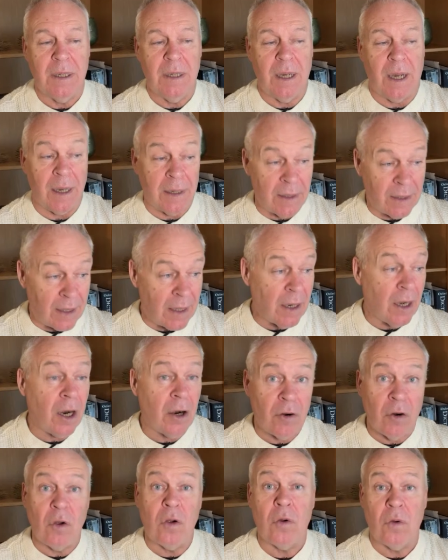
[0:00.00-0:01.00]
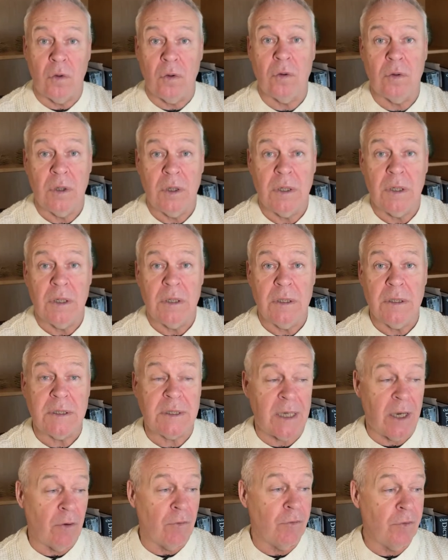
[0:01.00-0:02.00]
And they are all
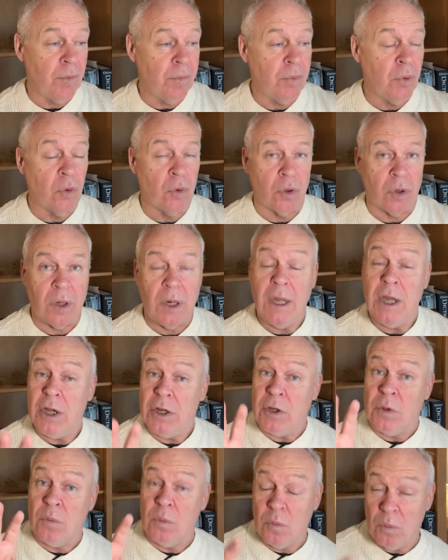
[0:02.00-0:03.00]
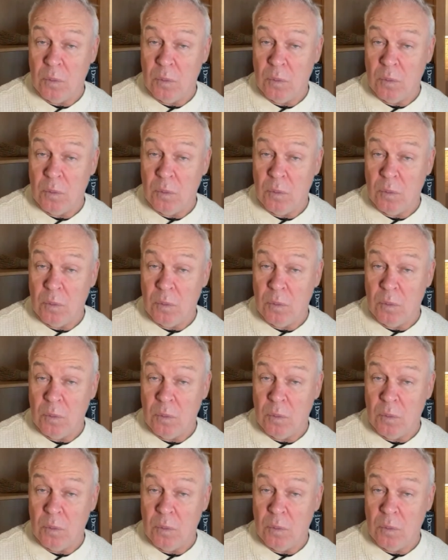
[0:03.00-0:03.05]
self-report. Now,